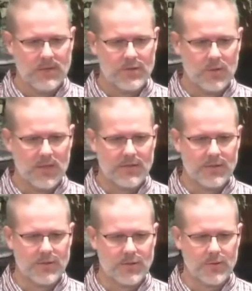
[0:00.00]
So let
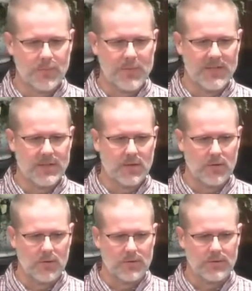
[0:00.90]
the truth be
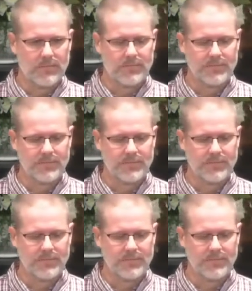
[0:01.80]
told.